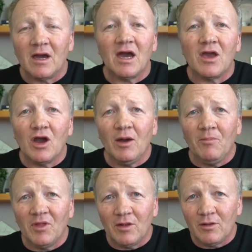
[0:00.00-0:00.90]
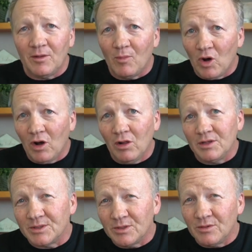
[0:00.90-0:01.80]
I uploaded them all
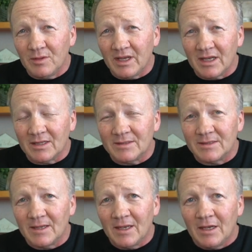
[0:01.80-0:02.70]
new leads.